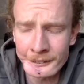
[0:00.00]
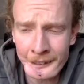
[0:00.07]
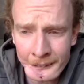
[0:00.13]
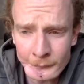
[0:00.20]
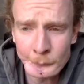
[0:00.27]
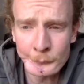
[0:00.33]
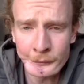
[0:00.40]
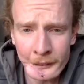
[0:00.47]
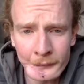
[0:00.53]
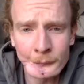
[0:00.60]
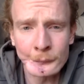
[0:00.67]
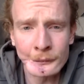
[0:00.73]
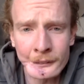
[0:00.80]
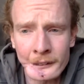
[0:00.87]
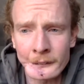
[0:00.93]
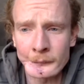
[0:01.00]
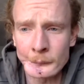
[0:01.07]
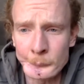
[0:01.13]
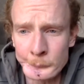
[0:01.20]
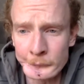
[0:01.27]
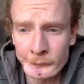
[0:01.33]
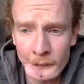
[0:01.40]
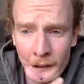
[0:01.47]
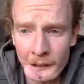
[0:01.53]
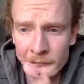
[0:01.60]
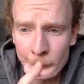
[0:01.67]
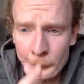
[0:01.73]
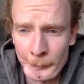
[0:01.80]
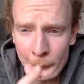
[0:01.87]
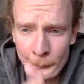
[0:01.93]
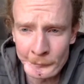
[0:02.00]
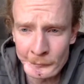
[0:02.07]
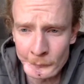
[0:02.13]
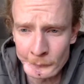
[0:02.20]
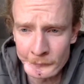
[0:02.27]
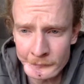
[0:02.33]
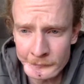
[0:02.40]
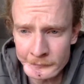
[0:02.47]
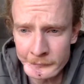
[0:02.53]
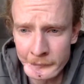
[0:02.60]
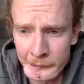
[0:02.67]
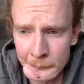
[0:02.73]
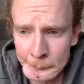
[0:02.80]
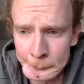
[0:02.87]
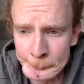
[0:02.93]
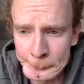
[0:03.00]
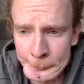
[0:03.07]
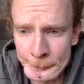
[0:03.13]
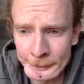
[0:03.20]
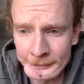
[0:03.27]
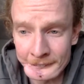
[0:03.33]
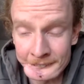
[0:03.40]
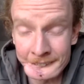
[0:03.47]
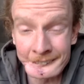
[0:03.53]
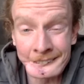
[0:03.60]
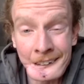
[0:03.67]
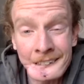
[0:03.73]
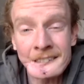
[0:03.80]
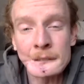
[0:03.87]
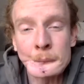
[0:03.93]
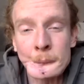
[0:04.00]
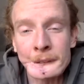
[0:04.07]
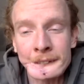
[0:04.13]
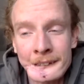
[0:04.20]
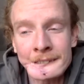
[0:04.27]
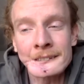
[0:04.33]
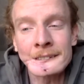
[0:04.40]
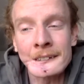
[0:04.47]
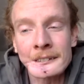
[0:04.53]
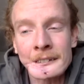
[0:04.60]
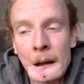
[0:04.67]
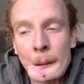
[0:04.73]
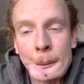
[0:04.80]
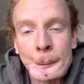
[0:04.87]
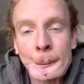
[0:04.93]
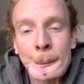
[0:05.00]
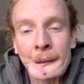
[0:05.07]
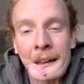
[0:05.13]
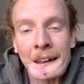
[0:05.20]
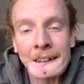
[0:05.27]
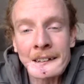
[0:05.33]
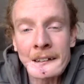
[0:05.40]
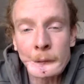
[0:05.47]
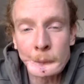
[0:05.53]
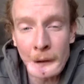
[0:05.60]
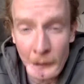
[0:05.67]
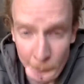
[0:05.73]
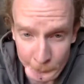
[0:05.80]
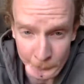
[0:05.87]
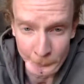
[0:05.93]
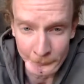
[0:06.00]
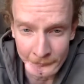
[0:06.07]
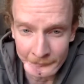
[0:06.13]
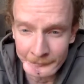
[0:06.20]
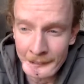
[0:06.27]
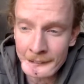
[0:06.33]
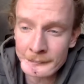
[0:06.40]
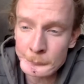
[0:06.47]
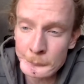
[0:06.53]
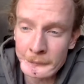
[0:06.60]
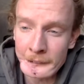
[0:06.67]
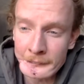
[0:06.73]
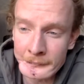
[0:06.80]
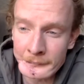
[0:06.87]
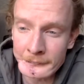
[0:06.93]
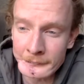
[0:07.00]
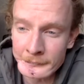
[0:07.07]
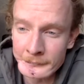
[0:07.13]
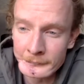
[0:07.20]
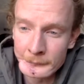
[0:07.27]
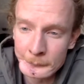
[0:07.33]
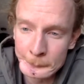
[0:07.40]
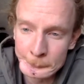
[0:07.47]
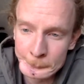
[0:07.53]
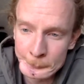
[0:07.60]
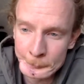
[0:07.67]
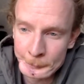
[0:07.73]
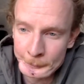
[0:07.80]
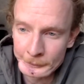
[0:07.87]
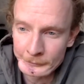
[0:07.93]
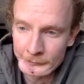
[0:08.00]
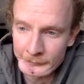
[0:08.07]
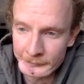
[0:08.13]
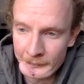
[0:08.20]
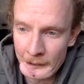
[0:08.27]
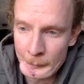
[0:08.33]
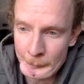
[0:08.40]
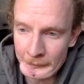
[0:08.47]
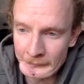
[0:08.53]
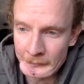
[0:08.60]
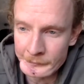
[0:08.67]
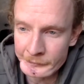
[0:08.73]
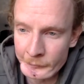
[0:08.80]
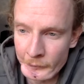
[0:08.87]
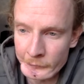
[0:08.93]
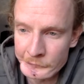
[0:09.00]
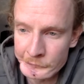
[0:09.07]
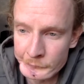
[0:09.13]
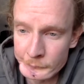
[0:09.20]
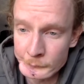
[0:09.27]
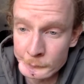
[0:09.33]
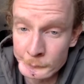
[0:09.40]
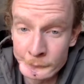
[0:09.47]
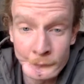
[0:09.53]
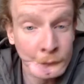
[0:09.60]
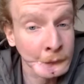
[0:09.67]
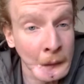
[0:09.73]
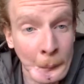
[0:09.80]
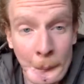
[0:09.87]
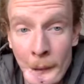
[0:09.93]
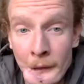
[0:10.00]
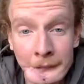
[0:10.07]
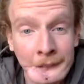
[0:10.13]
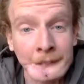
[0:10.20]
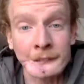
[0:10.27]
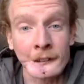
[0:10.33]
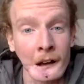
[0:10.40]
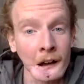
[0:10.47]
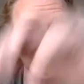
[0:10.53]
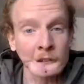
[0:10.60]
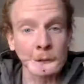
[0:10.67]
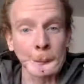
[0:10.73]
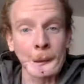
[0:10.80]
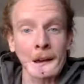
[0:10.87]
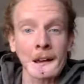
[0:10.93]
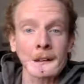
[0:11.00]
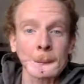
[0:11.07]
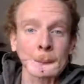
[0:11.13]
Thank you, thank you, thank you. You're awesome, David Osaurus. See, this is the type of people I need around me, man. That's what I need. Dan, I love Dodge too. Dude, I'm all in Dodge, man.